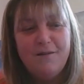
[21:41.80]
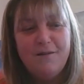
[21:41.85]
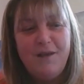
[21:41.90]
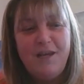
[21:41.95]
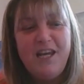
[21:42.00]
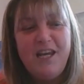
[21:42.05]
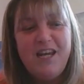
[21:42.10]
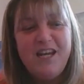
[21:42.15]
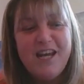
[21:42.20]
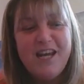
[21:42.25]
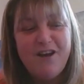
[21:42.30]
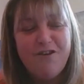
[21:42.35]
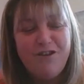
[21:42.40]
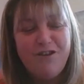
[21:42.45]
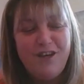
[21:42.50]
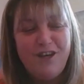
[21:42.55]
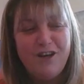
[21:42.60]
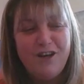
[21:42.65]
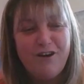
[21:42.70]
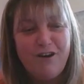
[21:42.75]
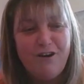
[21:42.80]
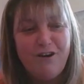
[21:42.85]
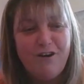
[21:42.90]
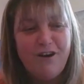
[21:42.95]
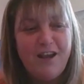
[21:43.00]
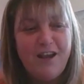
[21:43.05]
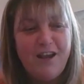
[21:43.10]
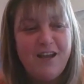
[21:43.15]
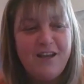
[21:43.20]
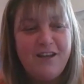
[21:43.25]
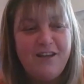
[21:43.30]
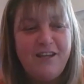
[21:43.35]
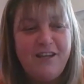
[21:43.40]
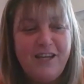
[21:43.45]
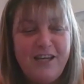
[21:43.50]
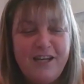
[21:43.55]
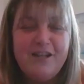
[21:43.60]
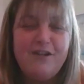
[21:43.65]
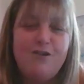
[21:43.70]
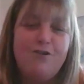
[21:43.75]
eat healthier and
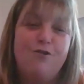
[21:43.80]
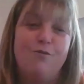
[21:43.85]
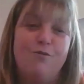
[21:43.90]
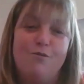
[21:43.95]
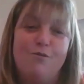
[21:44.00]
eat at home